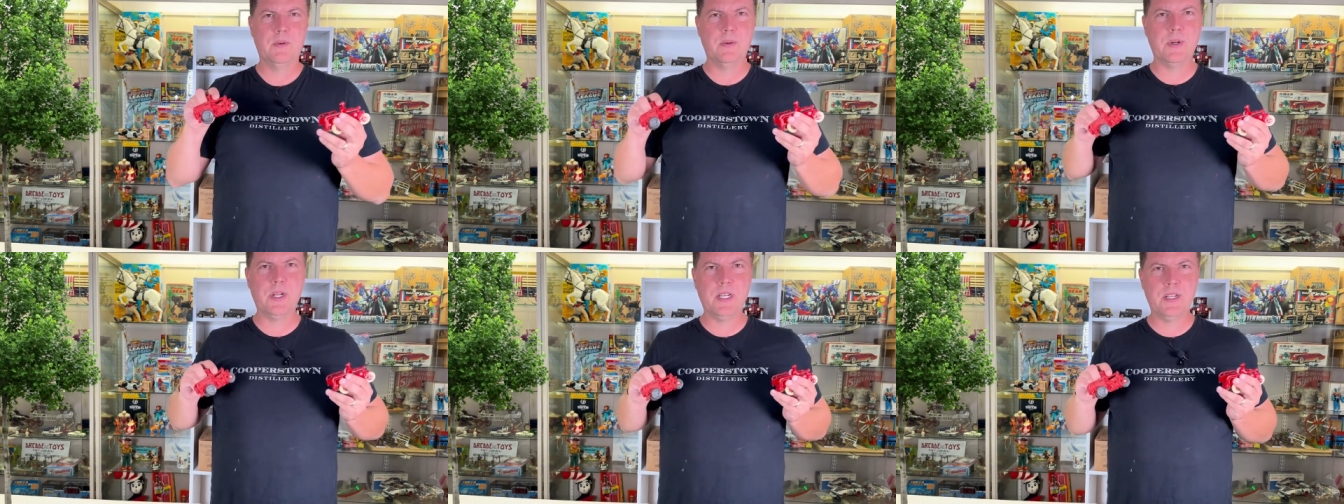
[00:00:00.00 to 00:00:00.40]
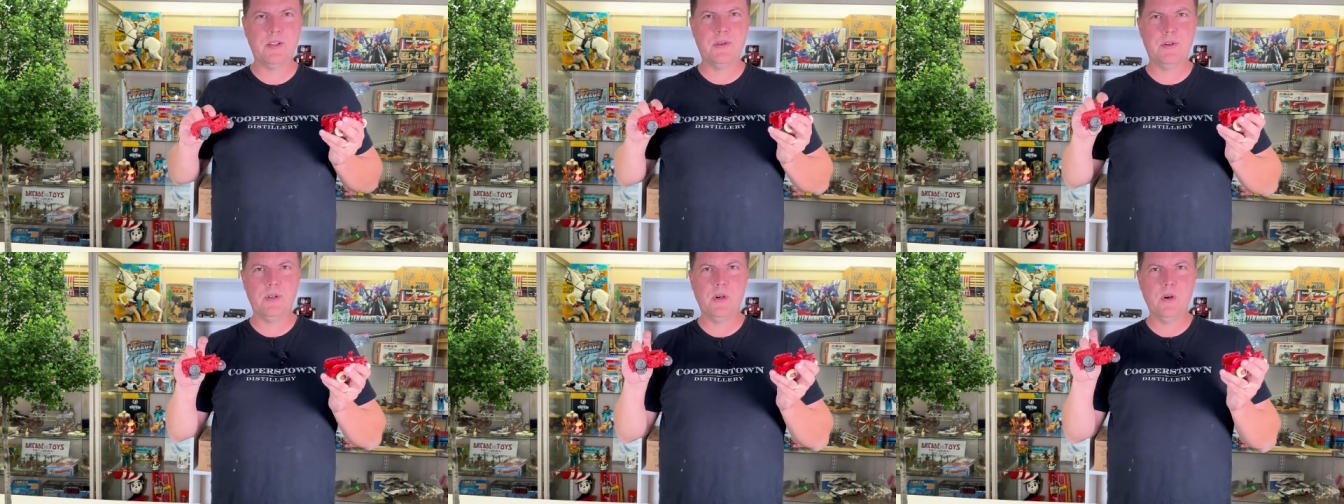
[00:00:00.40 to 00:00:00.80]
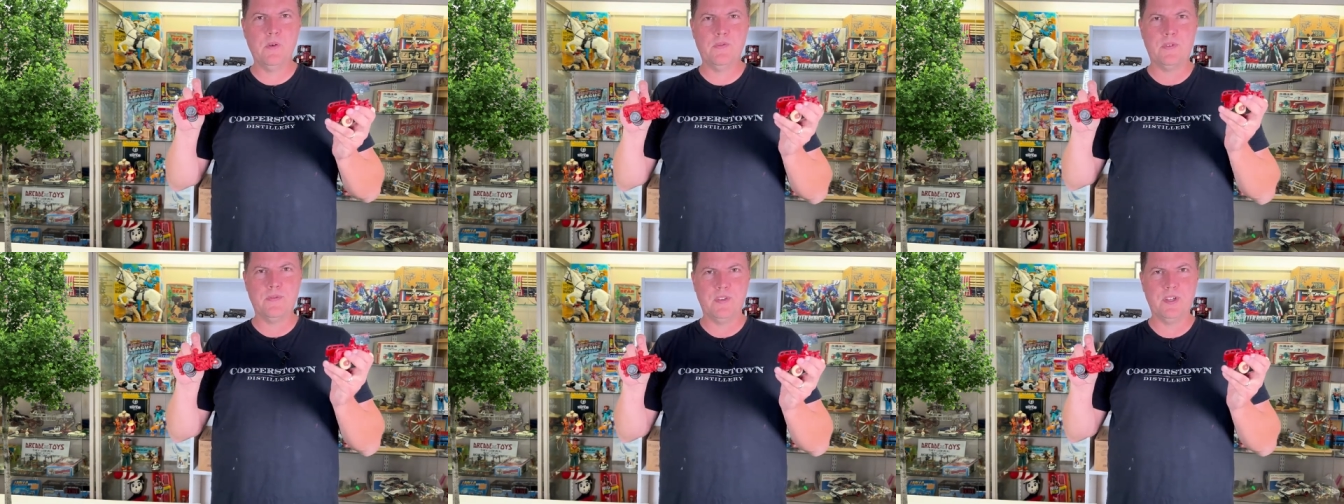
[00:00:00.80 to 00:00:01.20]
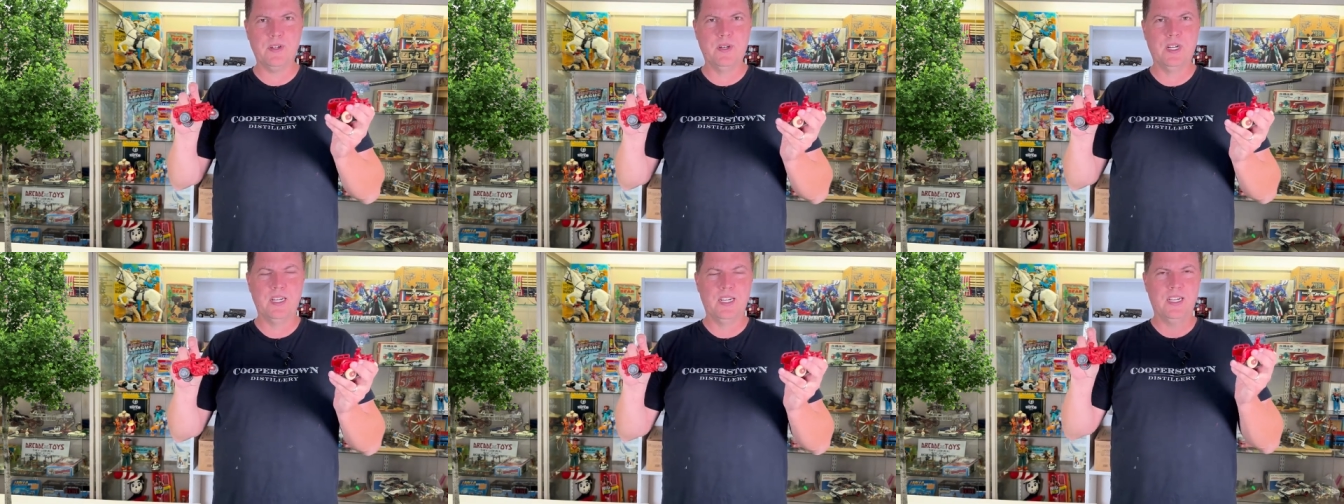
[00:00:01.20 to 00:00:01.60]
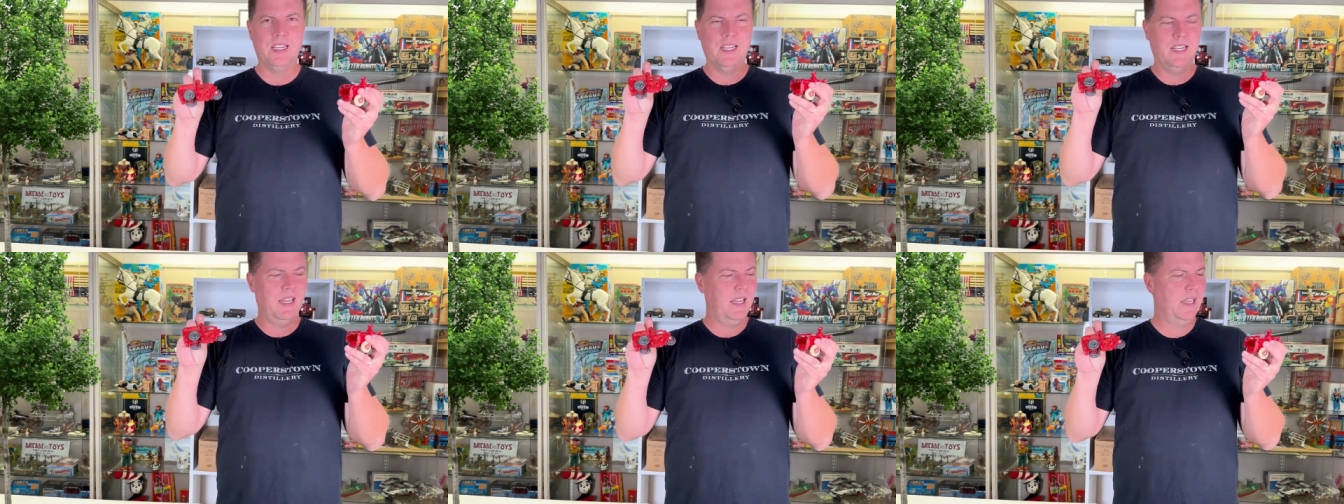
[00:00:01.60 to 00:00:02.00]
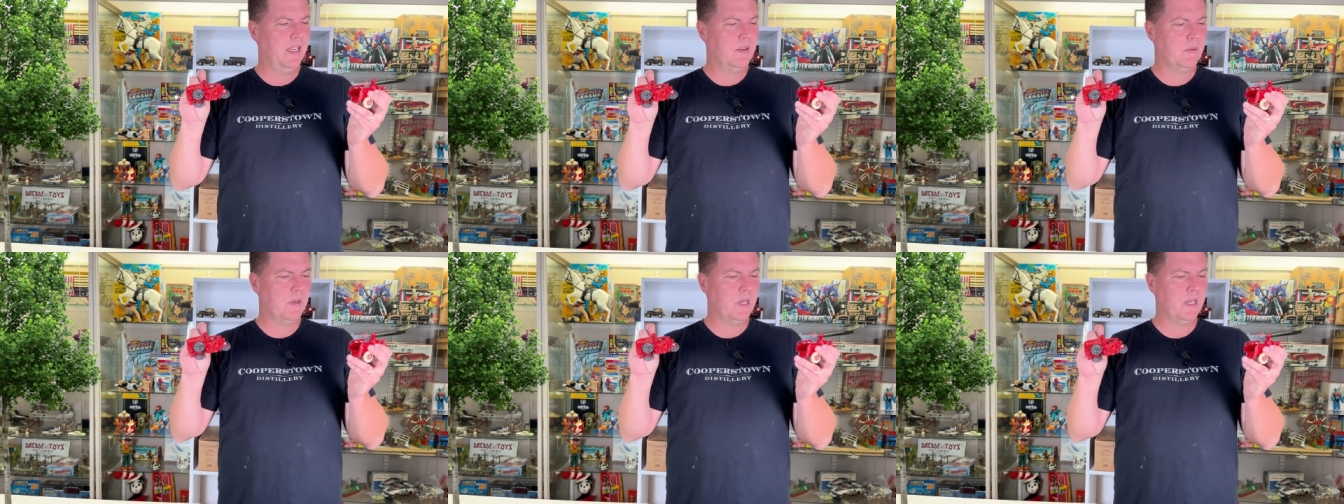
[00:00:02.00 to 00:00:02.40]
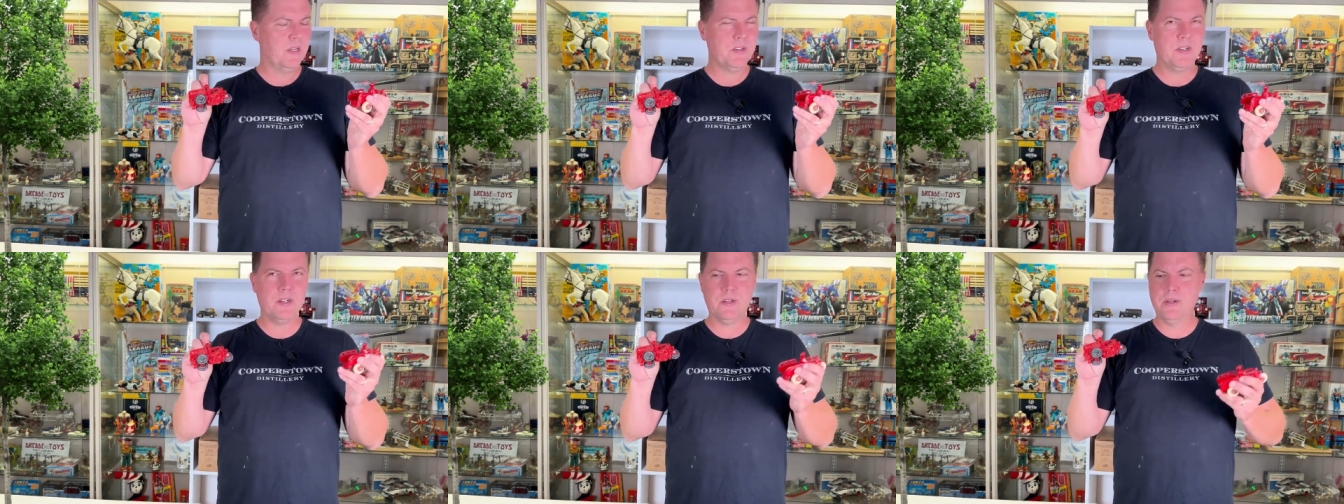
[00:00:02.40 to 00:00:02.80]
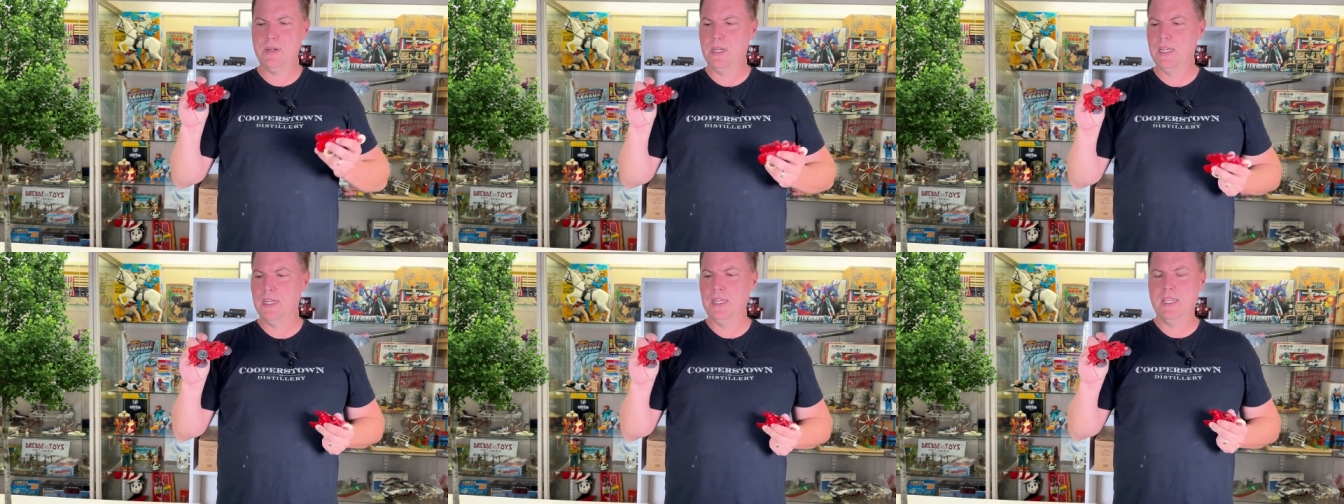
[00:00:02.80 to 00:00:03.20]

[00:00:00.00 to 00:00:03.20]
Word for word: We're gonna do an overview and we're gonna show